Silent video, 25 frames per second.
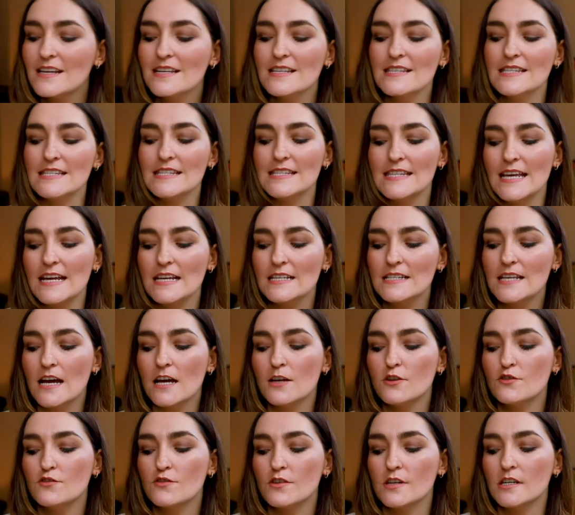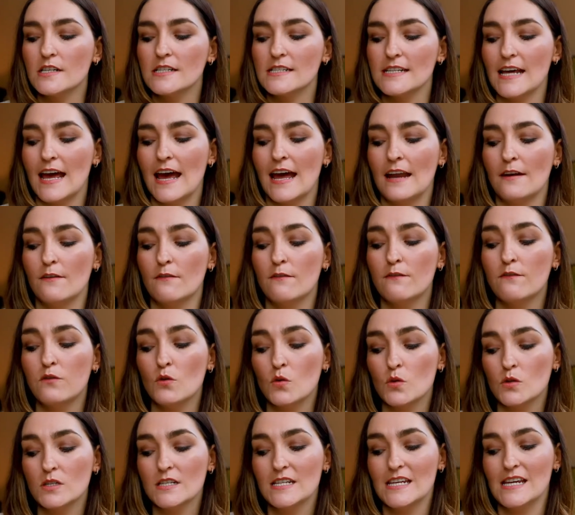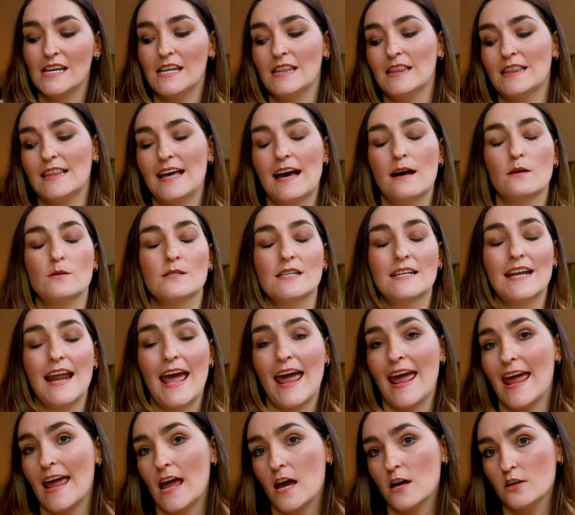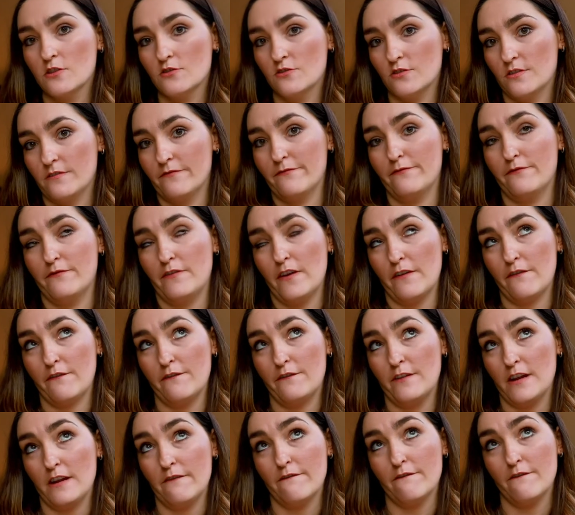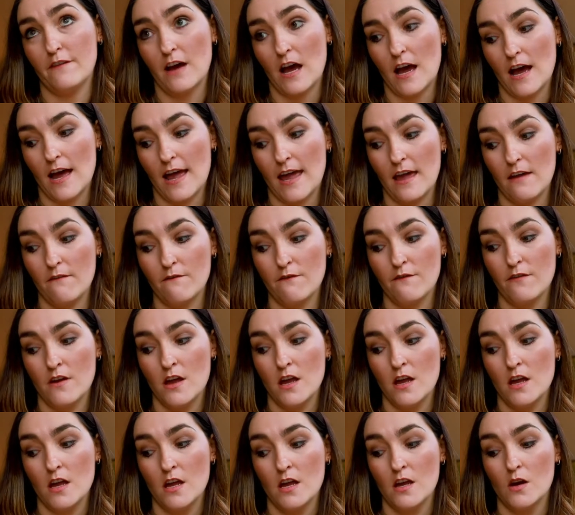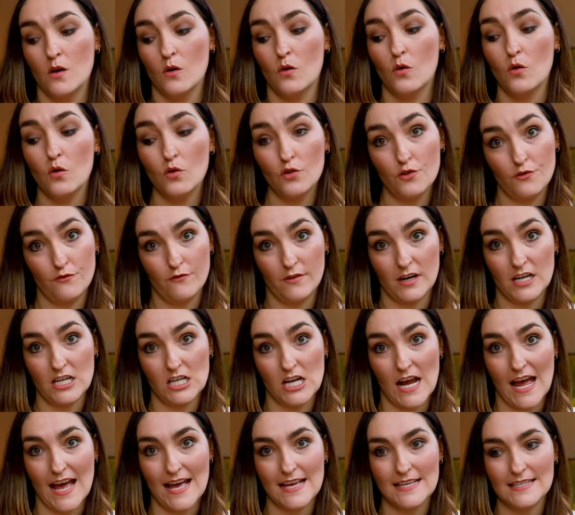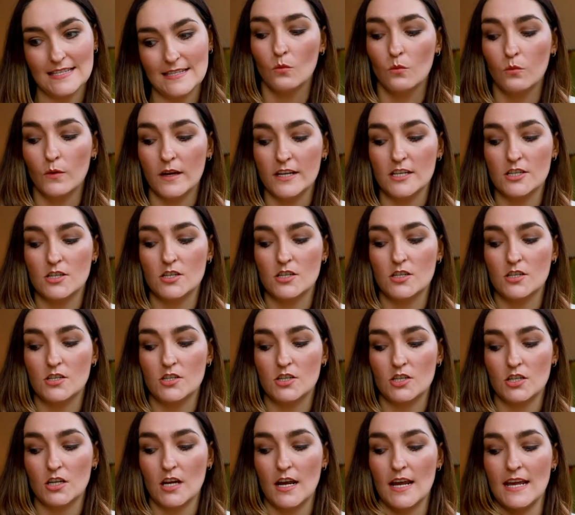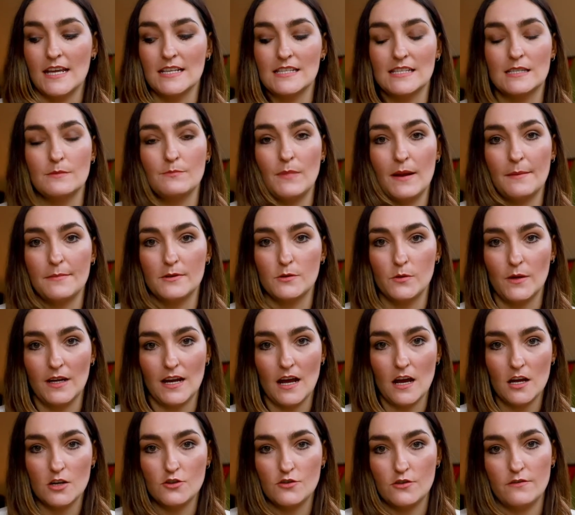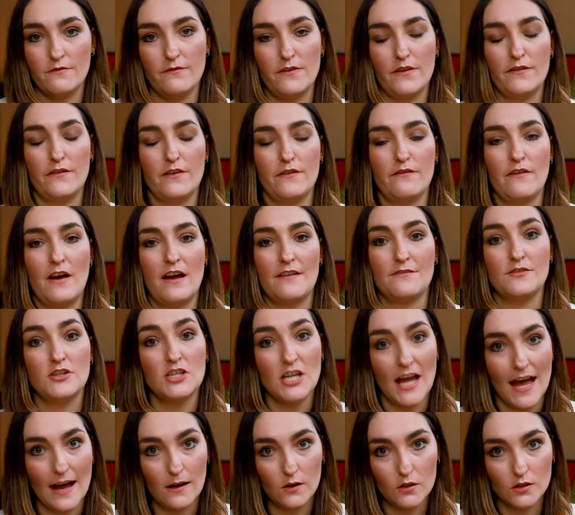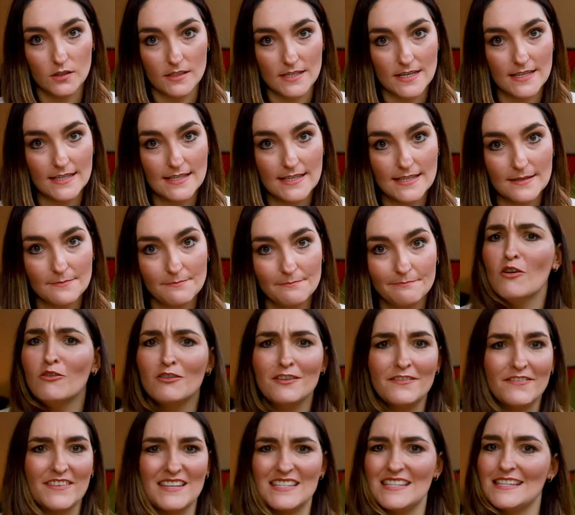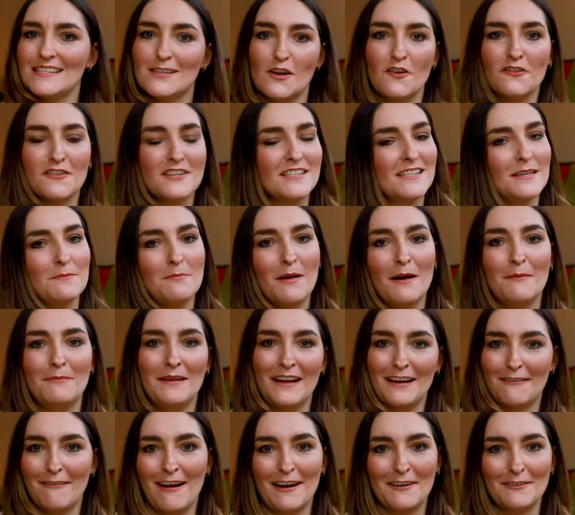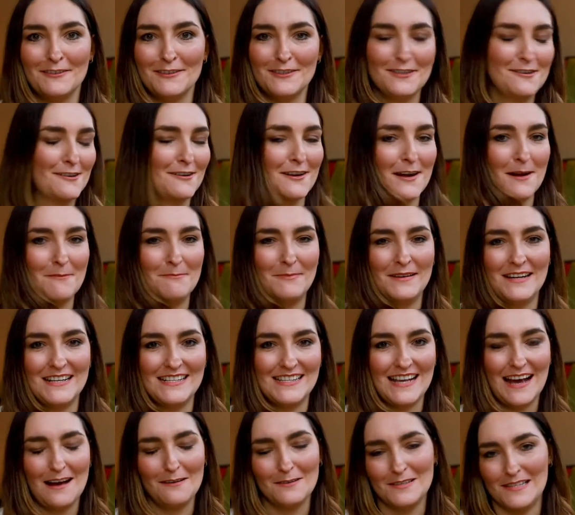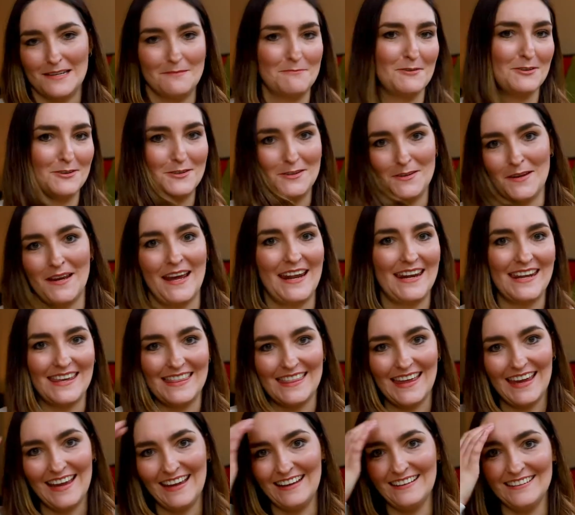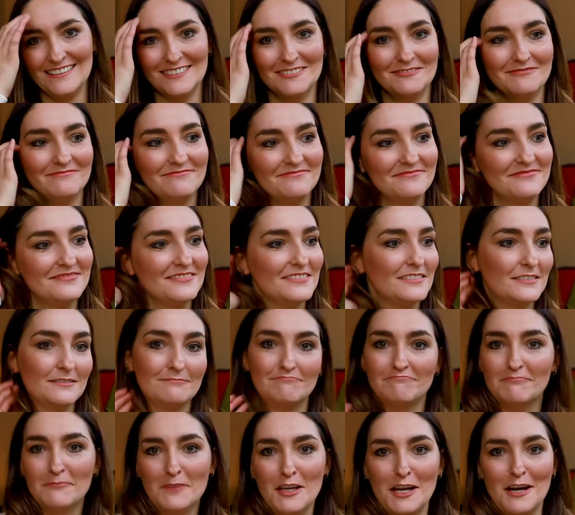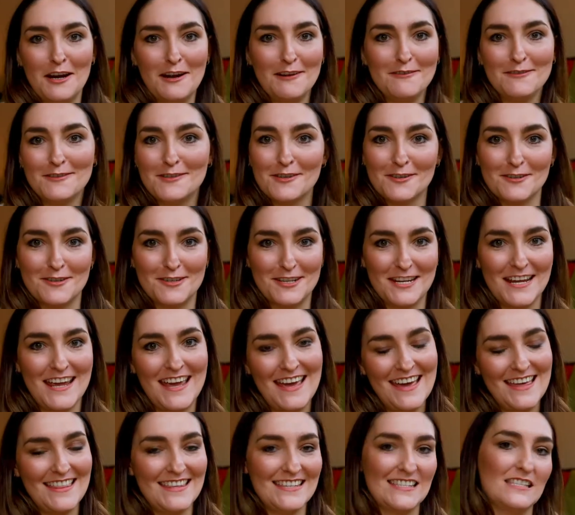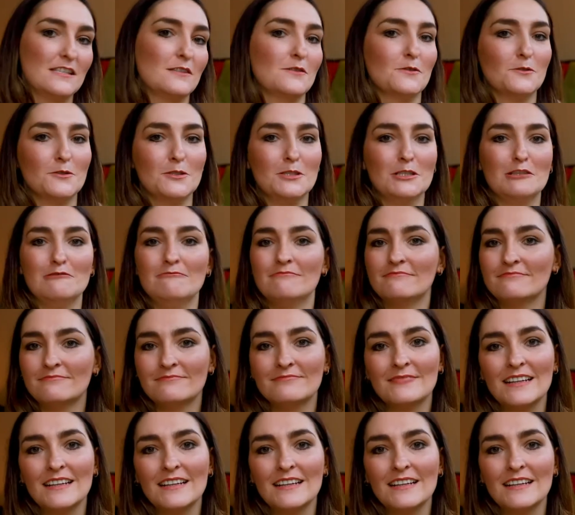614,855 ordinary shares, which is split between 155 shareholders. All of this is obviously public record on Companies House. I'm not doing anything, you know, dodgy here. This is all